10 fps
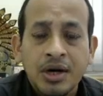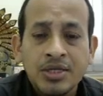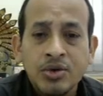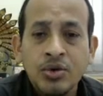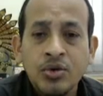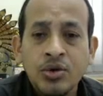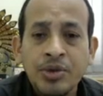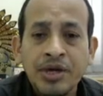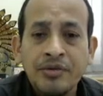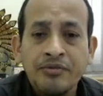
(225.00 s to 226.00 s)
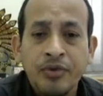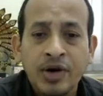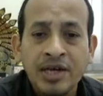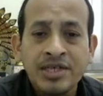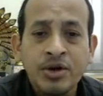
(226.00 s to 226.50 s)
will be
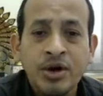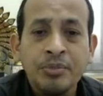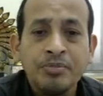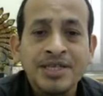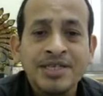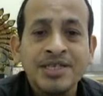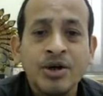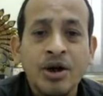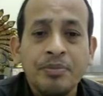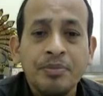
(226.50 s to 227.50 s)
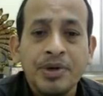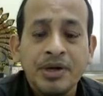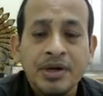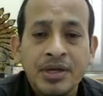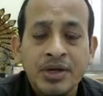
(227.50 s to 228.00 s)
focusing on purchasing of
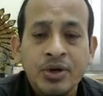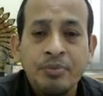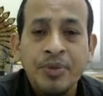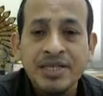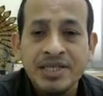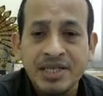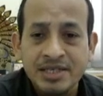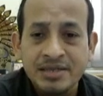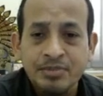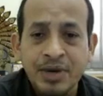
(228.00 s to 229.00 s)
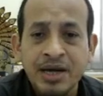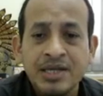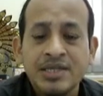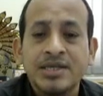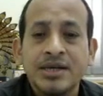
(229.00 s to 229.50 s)

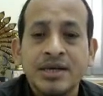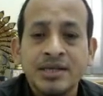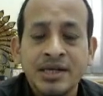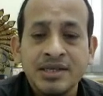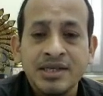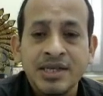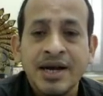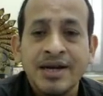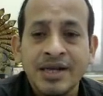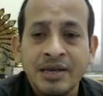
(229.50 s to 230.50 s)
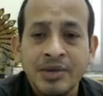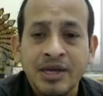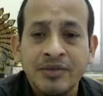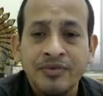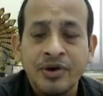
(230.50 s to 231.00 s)
bench, then chair,
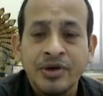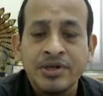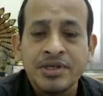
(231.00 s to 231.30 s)
table for